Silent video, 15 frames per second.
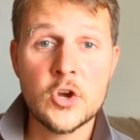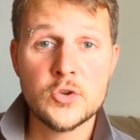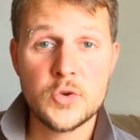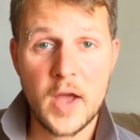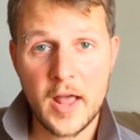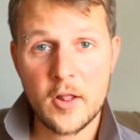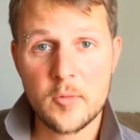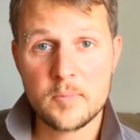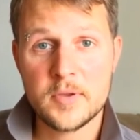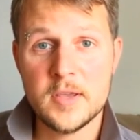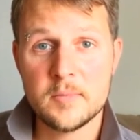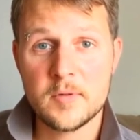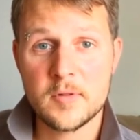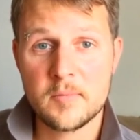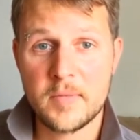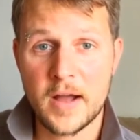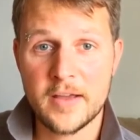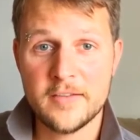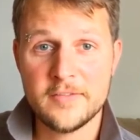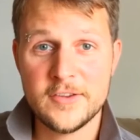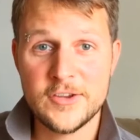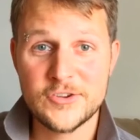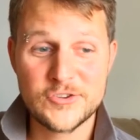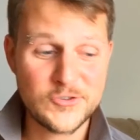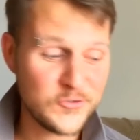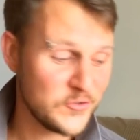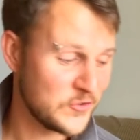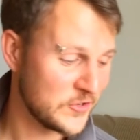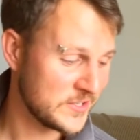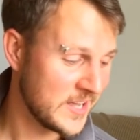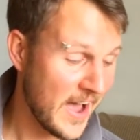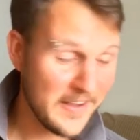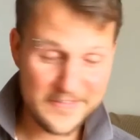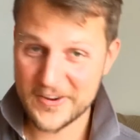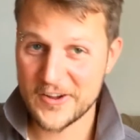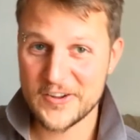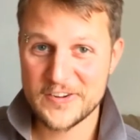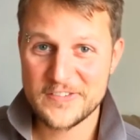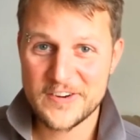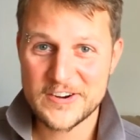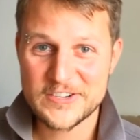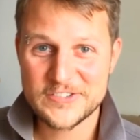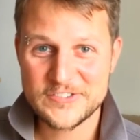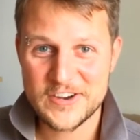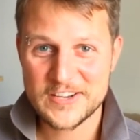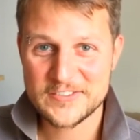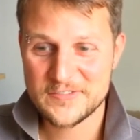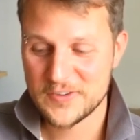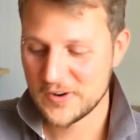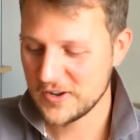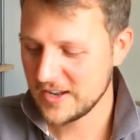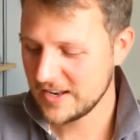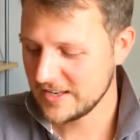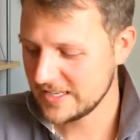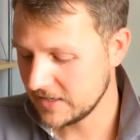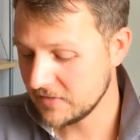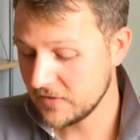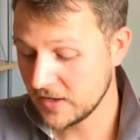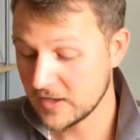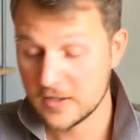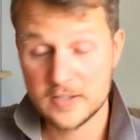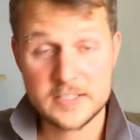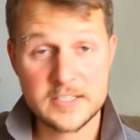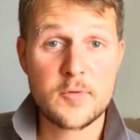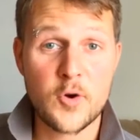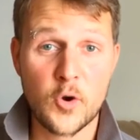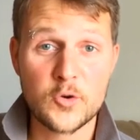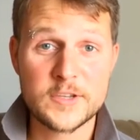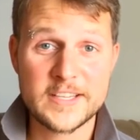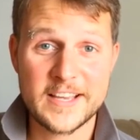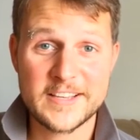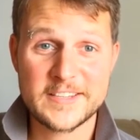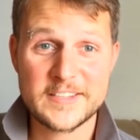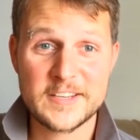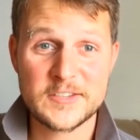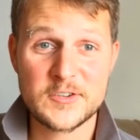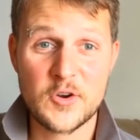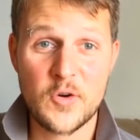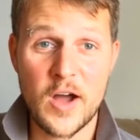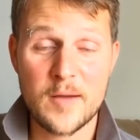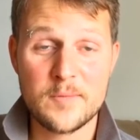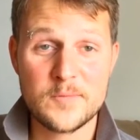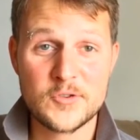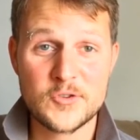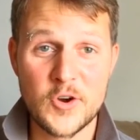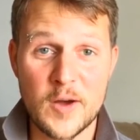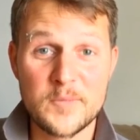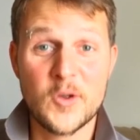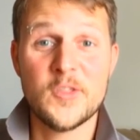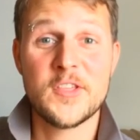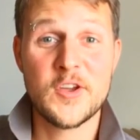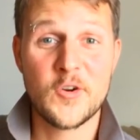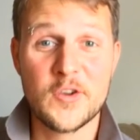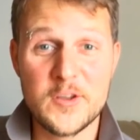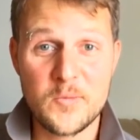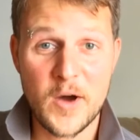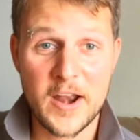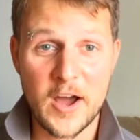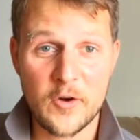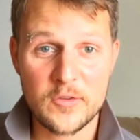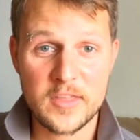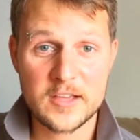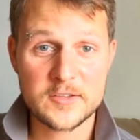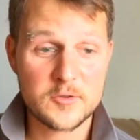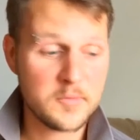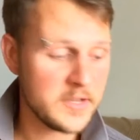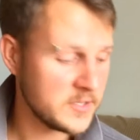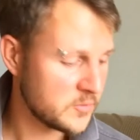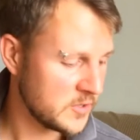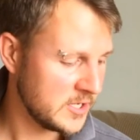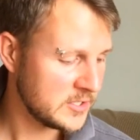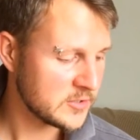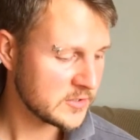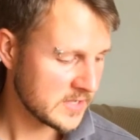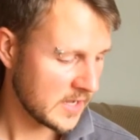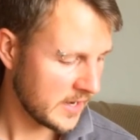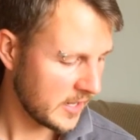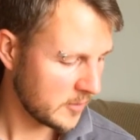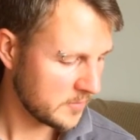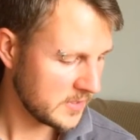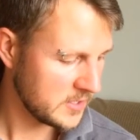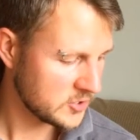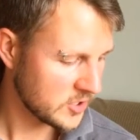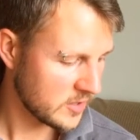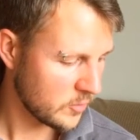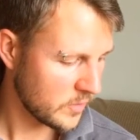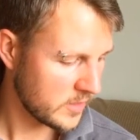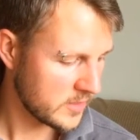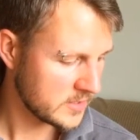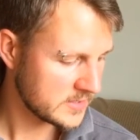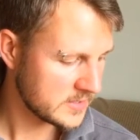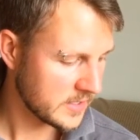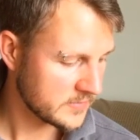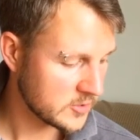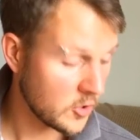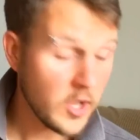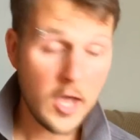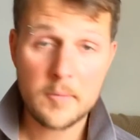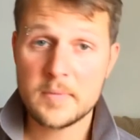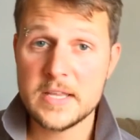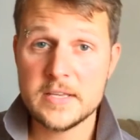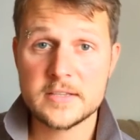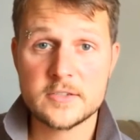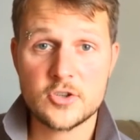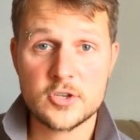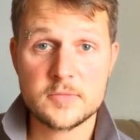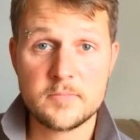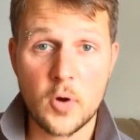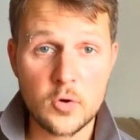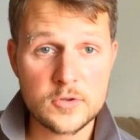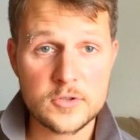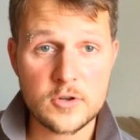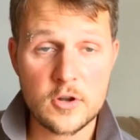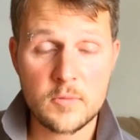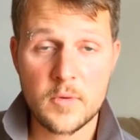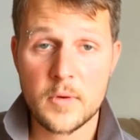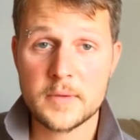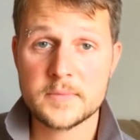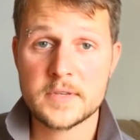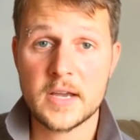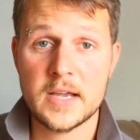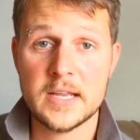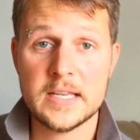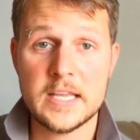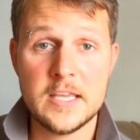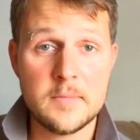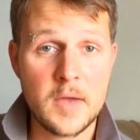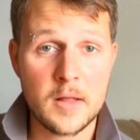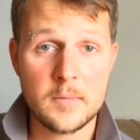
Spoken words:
to help people buy vegan shoes, because I found it a very stressful and difficult process. So I'm sure I'm not the only one out there. So please, we need to start helping each other with this stuff. So please just post it on my website, email